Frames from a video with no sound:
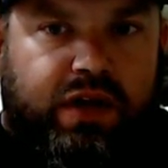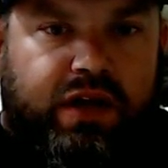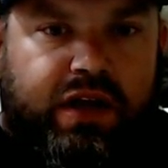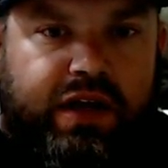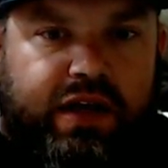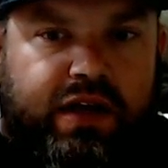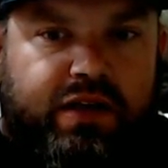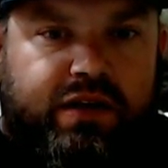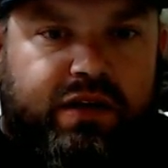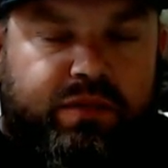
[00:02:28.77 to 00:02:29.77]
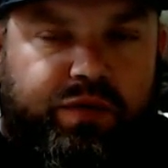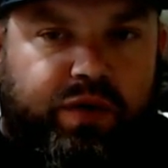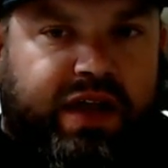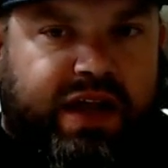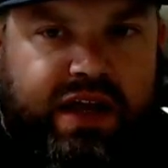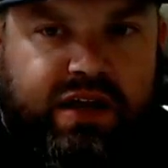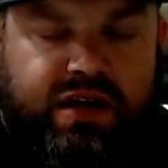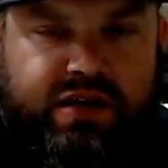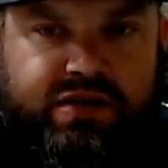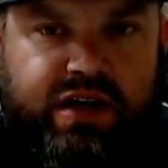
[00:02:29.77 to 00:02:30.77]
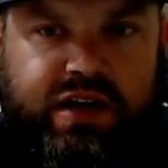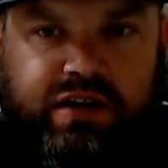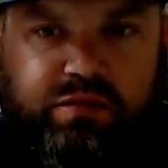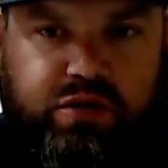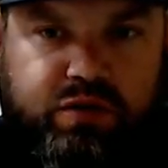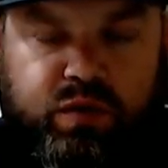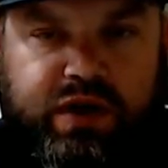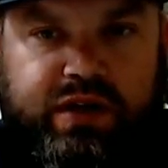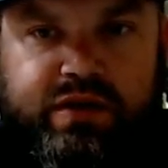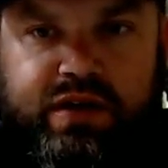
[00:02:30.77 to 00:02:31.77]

and before that, I had a Chinese blue and white,